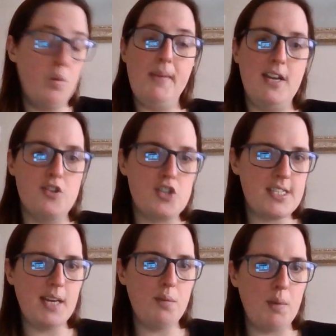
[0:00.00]
will be
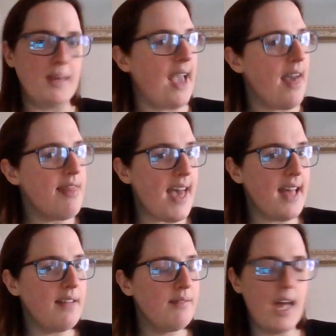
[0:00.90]
interesting when we get
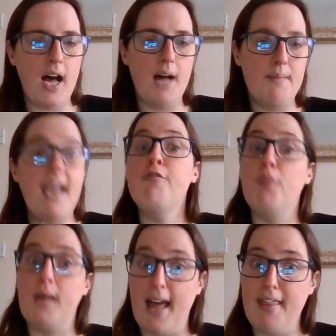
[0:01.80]
there, if
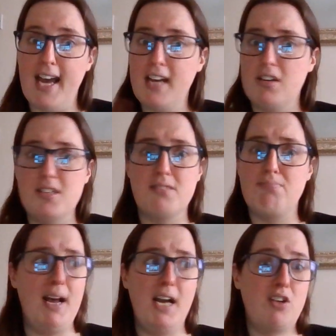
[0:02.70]
we get there, because
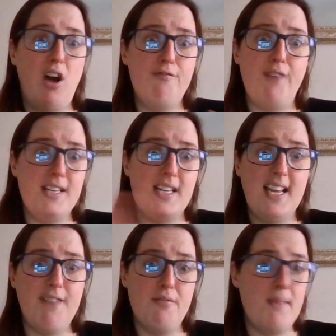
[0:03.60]
I can't find
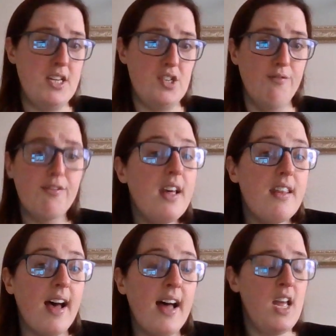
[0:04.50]
any information
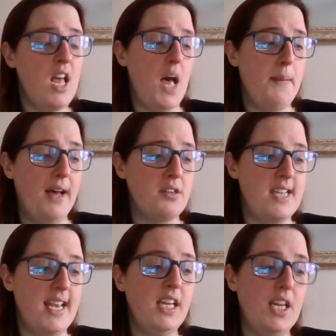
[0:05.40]
further about
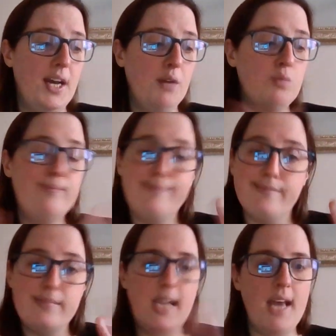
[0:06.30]
it. You know,
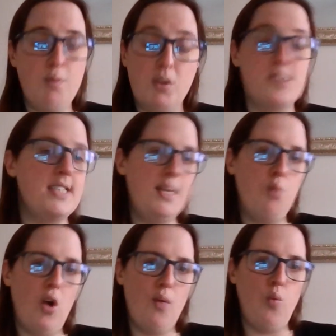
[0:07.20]
it will see
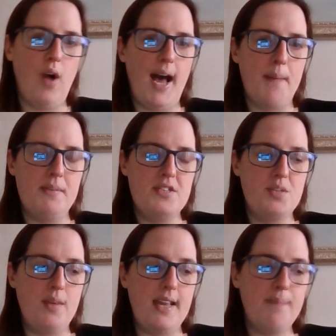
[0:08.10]
what
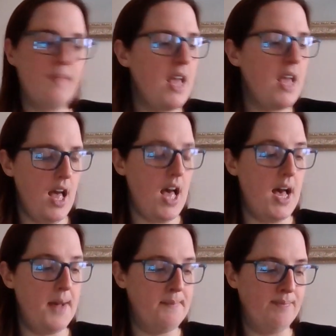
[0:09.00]
happens with it.
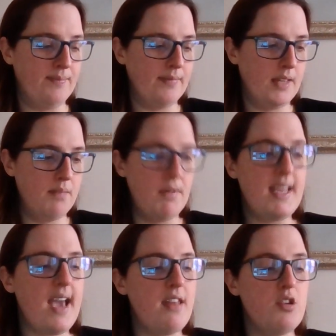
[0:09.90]

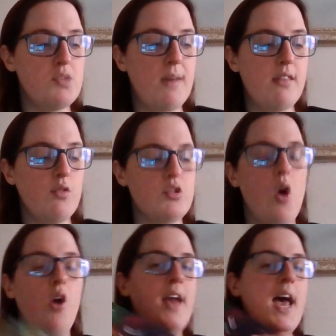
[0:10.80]
But yeah, those are my thoughts
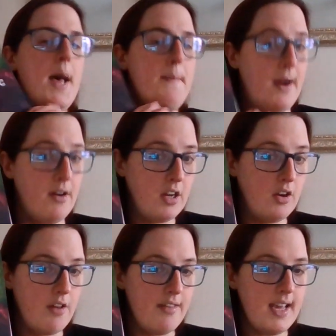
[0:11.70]
on American
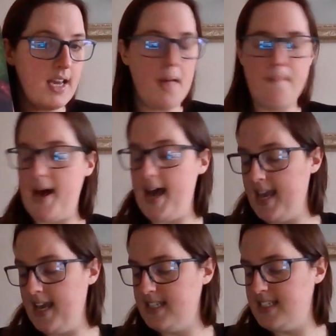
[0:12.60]
Gothic
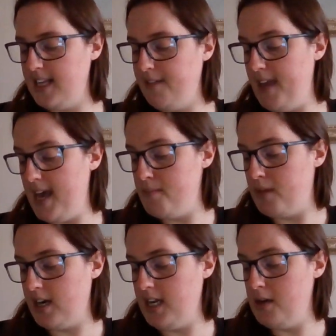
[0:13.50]
by Silvia
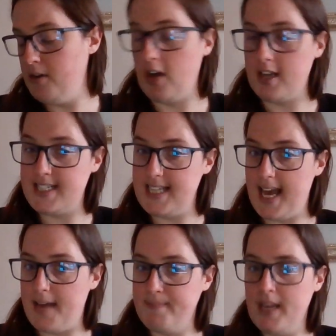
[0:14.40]

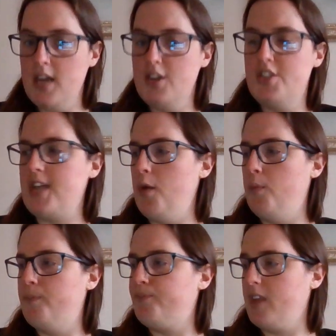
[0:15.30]
Moreno-Garcia.
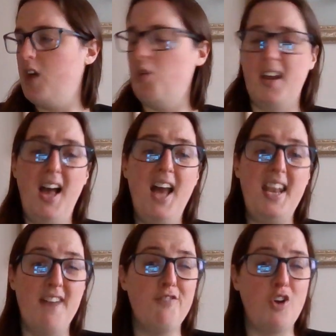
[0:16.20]
So, okay,
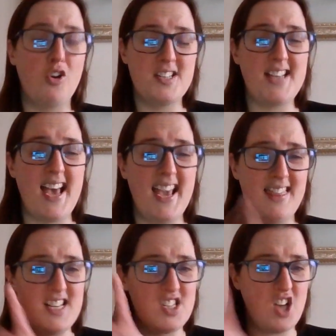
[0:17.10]
and I forgot to say,
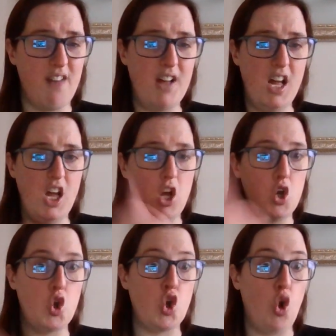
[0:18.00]
this cover,
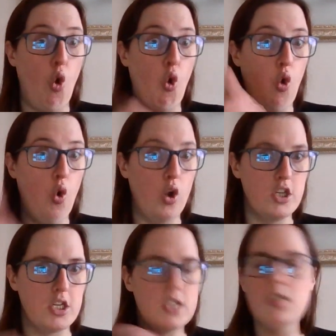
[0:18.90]

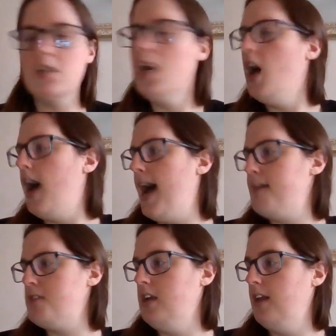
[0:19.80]
gorgeous. I
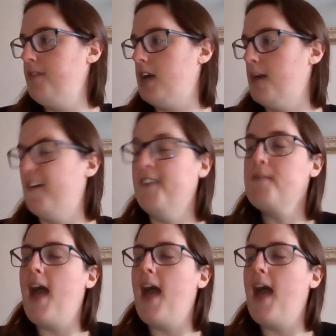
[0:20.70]
absolutely love the cover.